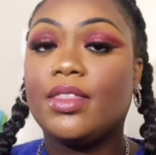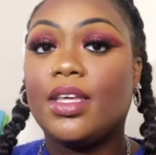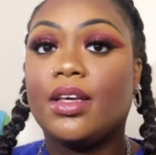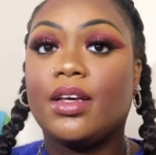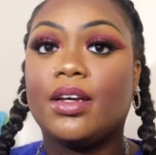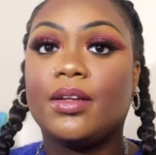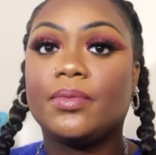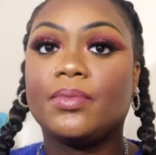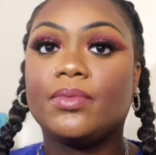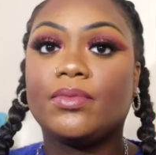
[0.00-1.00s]

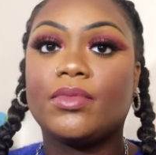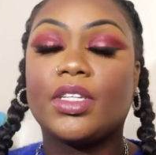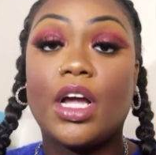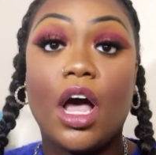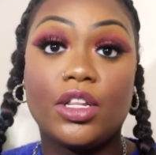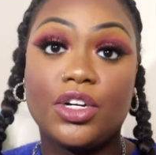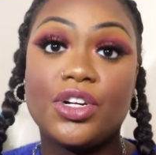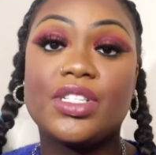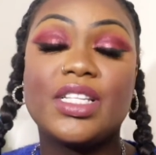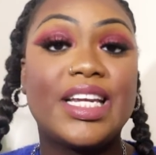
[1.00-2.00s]
the
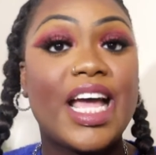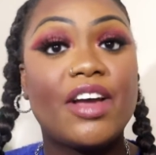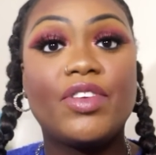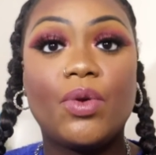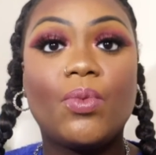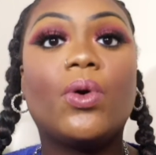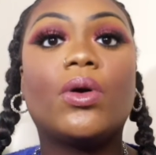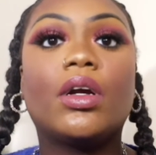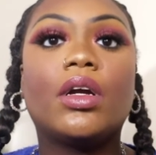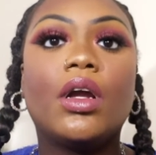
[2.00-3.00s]
colors that Daphne
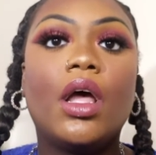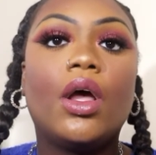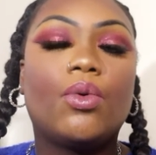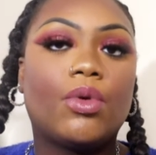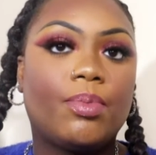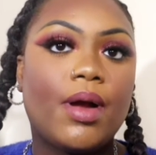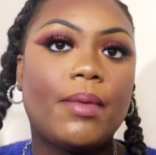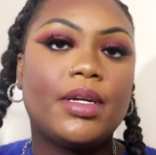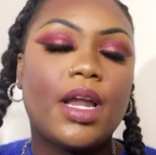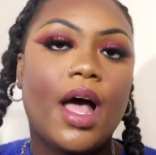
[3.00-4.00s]
wore were
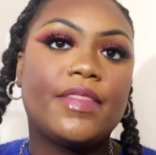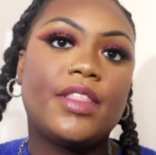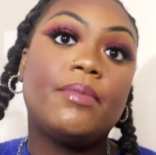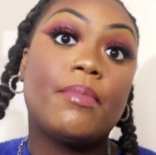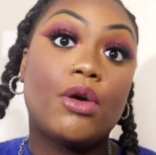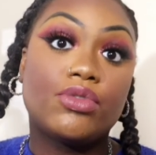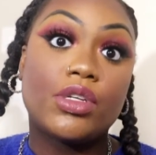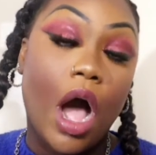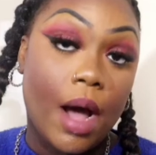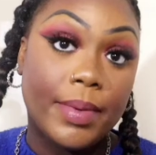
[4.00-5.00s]
probably not the
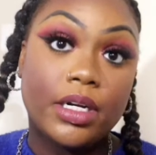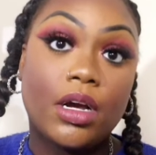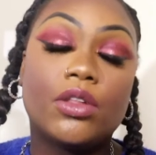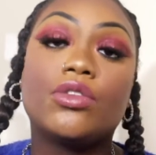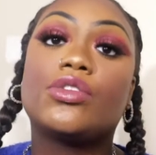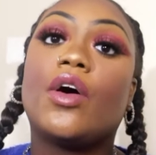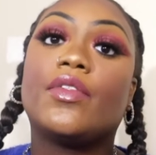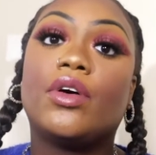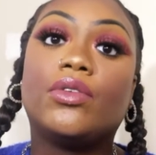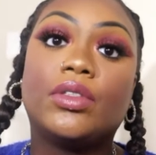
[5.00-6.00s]
most common colors,
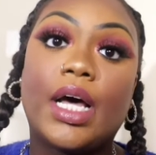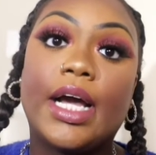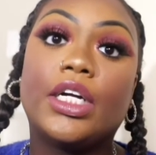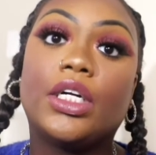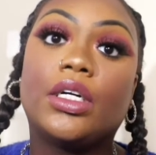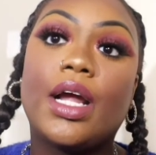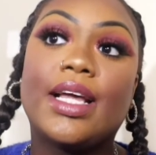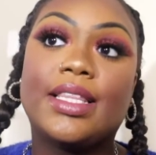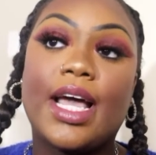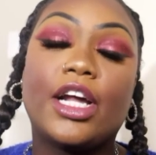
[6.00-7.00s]
although a
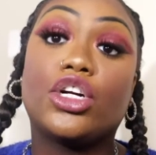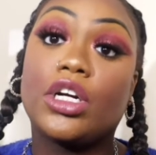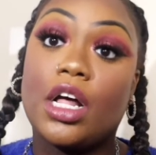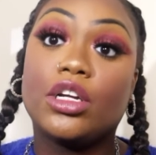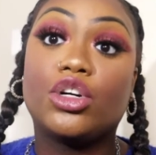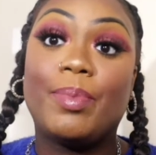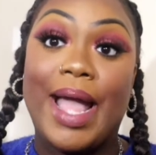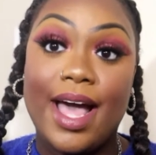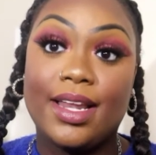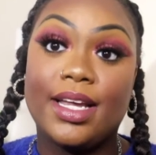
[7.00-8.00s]
lighter color
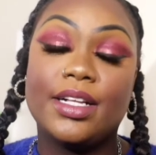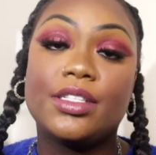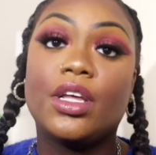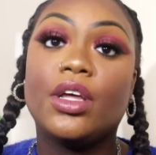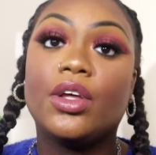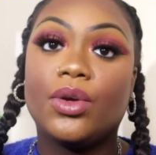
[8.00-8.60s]
palette